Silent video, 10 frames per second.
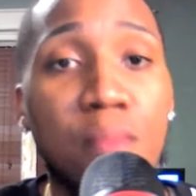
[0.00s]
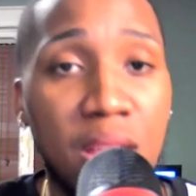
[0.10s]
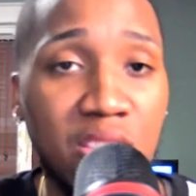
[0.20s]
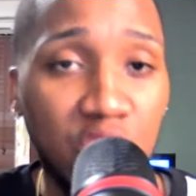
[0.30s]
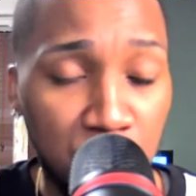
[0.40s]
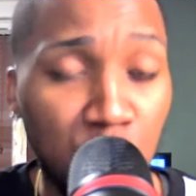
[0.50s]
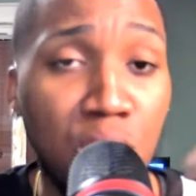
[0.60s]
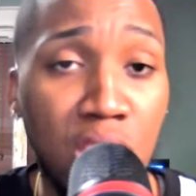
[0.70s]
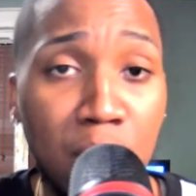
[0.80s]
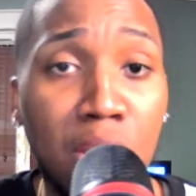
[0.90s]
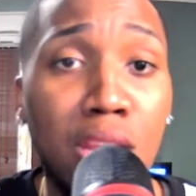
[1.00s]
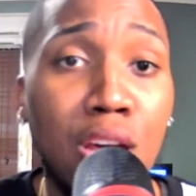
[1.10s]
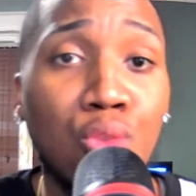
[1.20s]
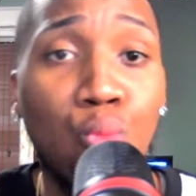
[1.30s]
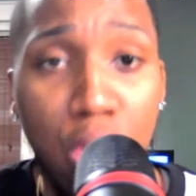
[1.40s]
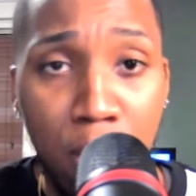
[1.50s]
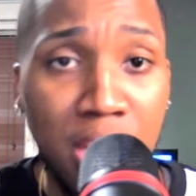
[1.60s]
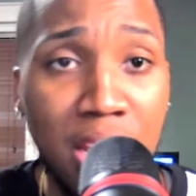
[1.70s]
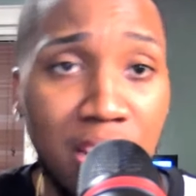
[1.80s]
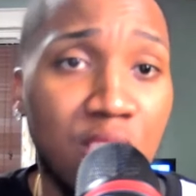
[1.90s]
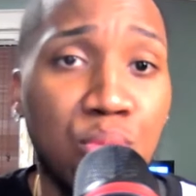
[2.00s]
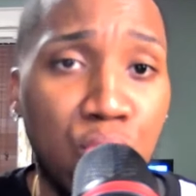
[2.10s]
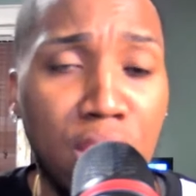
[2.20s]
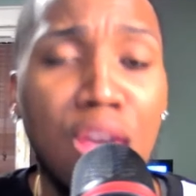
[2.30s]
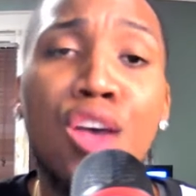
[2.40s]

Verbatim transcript: messages between him and another woman at this point.